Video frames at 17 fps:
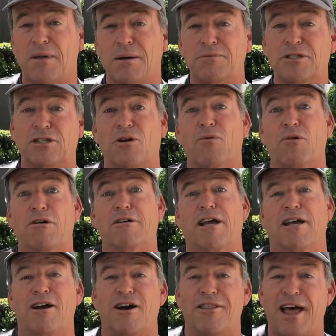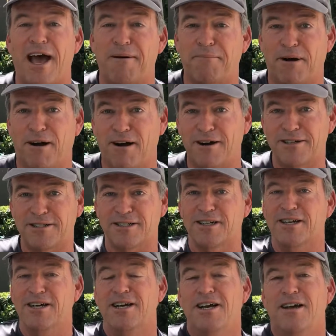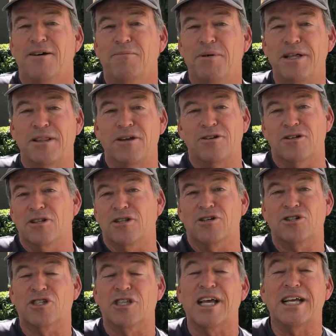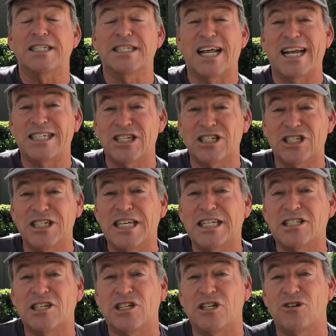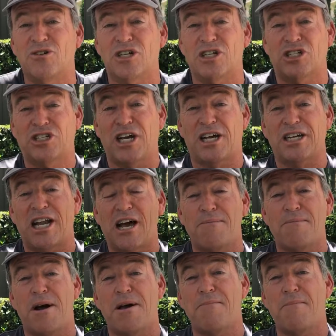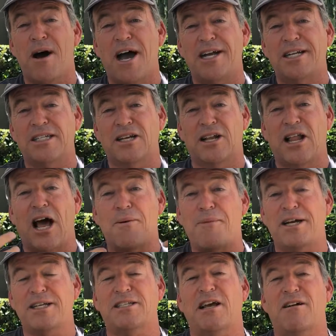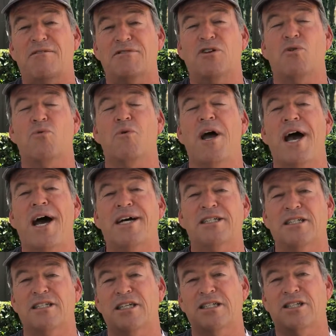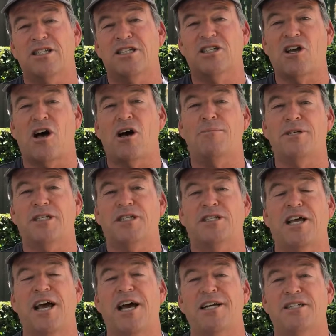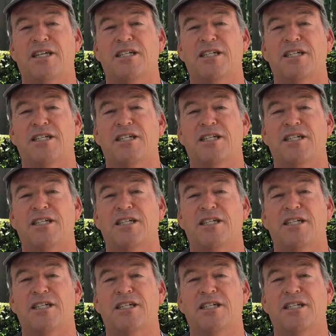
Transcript: I'm still working on that part. But there's things that I just need to do to shut down my mind, to allow myself to rest, as the psalmist said,